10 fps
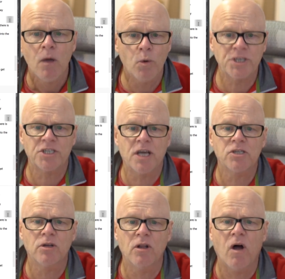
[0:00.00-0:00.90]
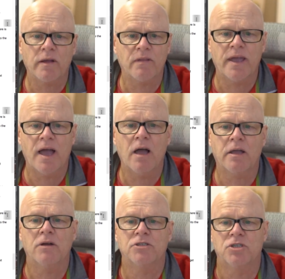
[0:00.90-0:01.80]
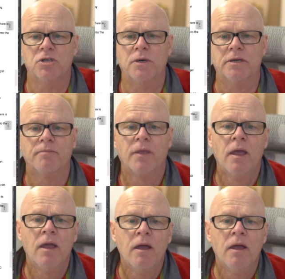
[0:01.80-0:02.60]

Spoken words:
which does look like they are going to do it.